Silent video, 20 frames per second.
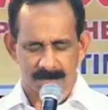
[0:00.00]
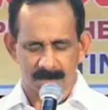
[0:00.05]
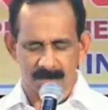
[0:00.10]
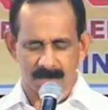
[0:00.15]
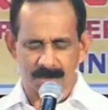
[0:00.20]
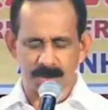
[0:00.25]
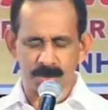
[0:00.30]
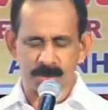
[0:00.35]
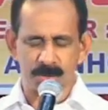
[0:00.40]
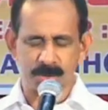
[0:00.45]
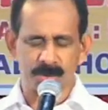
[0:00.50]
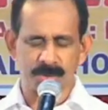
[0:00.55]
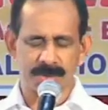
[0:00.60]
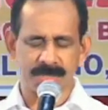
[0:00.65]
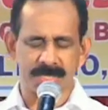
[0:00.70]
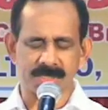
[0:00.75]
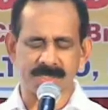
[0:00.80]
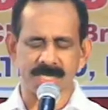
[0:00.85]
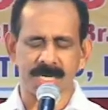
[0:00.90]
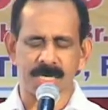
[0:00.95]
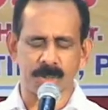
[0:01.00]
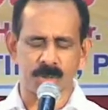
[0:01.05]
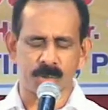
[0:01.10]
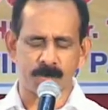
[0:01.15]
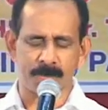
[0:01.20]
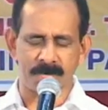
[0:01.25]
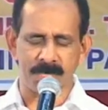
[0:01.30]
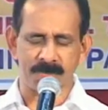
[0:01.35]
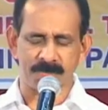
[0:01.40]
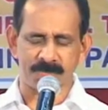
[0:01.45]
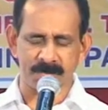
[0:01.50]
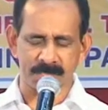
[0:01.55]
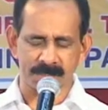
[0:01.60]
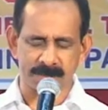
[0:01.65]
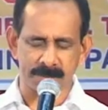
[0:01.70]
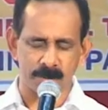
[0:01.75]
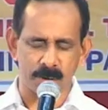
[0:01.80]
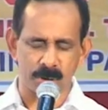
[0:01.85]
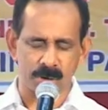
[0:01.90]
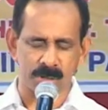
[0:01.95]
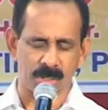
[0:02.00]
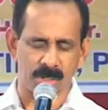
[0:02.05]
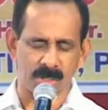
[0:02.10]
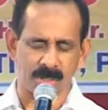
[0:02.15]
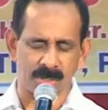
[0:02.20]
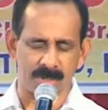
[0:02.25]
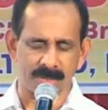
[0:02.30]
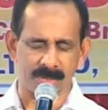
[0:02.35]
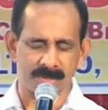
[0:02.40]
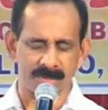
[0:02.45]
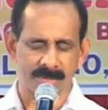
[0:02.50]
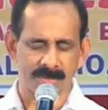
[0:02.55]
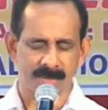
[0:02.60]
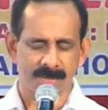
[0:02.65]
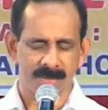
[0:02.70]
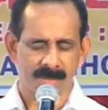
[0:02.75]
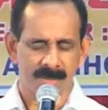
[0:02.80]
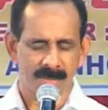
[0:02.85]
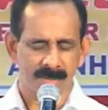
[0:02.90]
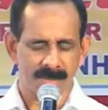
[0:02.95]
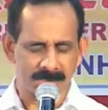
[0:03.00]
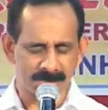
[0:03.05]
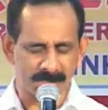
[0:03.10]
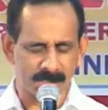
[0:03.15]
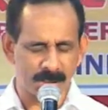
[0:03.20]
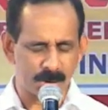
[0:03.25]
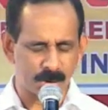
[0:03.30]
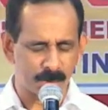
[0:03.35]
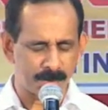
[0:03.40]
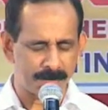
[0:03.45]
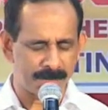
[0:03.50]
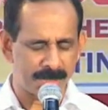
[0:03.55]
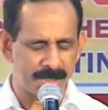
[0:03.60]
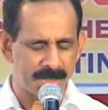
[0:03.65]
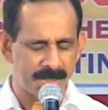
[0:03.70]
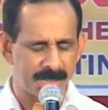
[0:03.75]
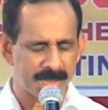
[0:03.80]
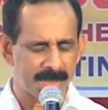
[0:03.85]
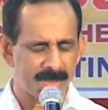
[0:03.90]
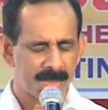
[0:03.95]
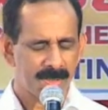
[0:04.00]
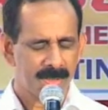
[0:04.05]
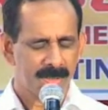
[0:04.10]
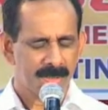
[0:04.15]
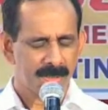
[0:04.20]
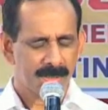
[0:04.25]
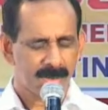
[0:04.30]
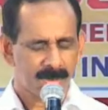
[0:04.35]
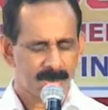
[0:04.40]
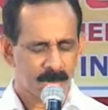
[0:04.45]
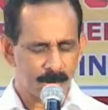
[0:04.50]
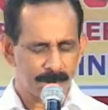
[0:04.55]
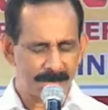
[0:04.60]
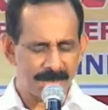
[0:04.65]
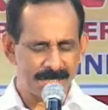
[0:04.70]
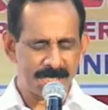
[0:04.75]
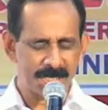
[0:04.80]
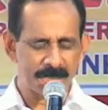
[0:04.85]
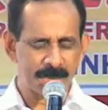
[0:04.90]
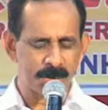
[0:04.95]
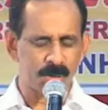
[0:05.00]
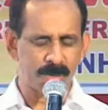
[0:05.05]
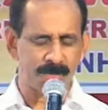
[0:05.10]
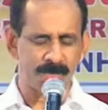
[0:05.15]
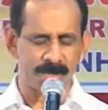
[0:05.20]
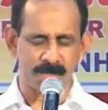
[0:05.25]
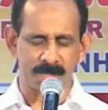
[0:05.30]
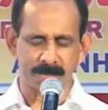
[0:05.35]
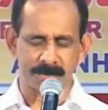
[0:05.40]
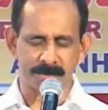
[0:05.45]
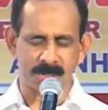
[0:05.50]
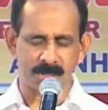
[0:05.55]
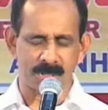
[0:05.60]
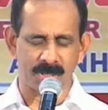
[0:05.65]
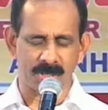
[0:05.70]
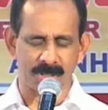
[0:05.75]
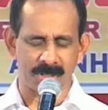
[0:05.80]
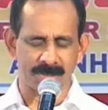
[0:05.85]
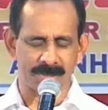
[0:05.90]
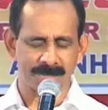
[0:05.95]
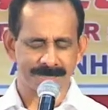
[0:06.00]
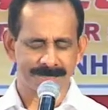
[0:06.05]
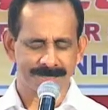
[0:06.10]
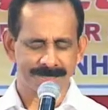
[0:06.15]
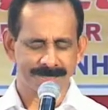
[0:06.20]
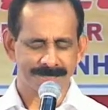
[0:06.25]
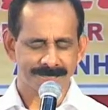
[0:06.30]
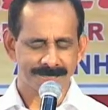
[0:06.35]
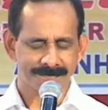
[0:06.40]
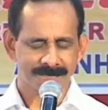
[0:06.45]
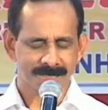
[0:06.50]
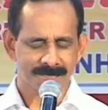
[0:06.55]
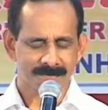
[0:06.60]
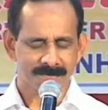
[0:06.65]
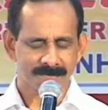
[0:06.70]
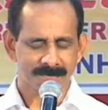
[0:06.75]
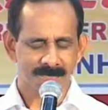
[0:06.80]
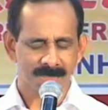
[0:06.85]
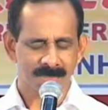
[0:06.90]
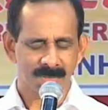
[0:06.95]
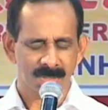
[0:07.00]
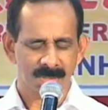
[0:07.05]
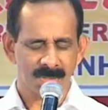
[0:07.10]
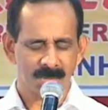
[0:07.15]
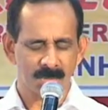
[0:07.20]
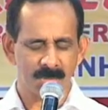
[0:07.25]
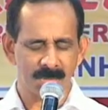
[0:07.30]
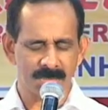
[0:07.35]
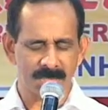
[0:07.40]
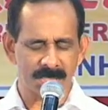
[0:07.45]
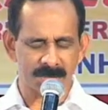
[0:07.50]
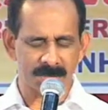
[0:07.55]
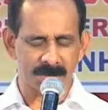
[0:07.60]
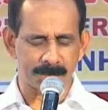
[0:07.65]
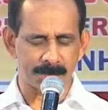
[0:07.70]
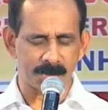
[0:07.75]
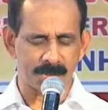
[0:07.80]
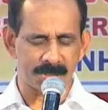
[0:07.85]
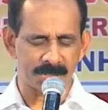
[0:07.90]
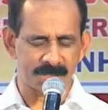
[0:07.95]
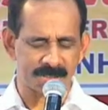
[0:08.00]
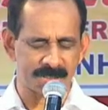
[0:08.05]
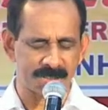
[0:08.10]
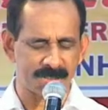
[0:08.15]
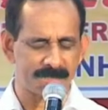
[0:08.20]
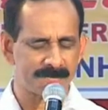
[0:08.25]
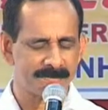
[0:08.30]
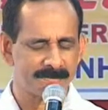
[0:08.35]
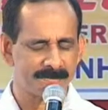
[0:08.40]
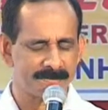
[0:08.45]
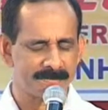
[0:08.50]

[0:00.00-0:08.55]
And you decide to be faithful to the Lord. Decide to be obedient to the word of God. You will get the protection.